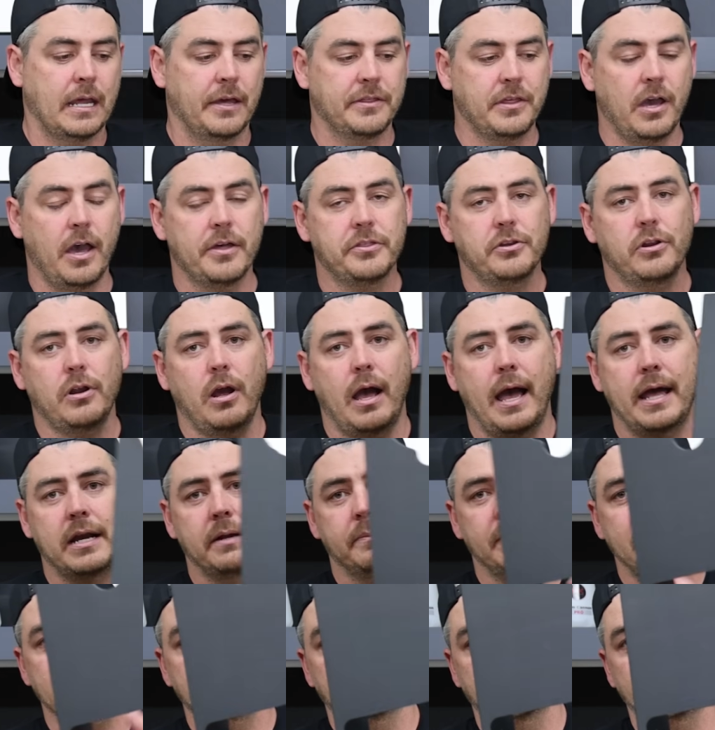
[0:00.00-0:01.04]
Now the other
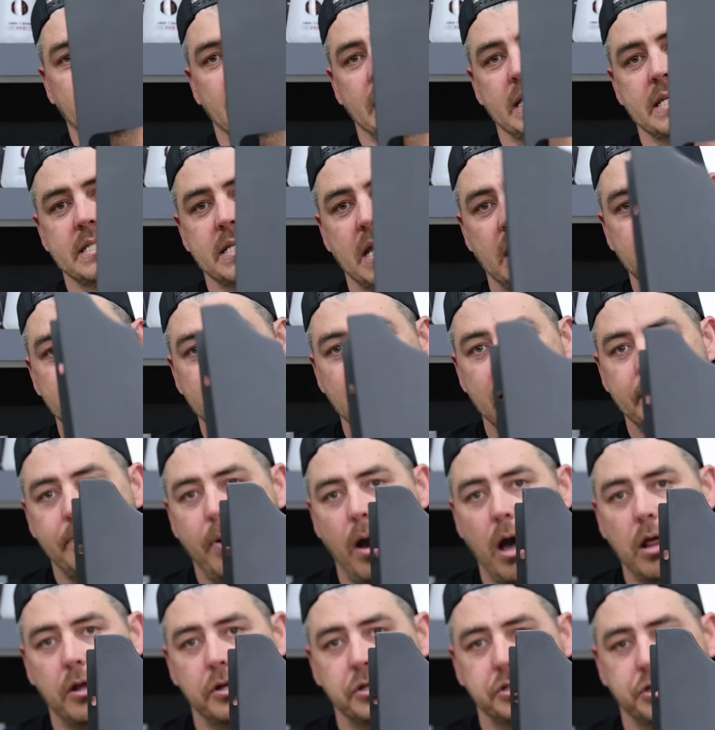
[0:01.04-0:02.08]
item here is the
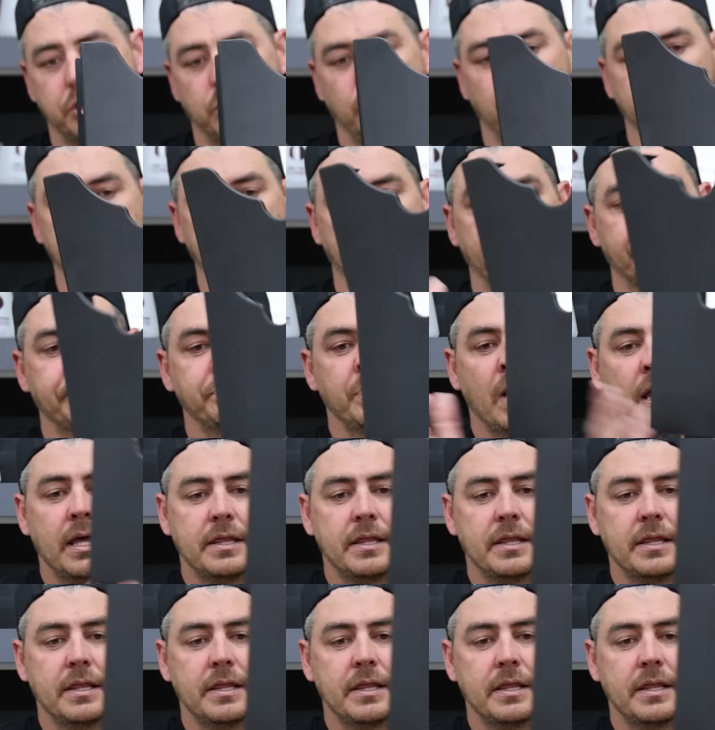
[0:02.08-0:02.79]
polisher holder.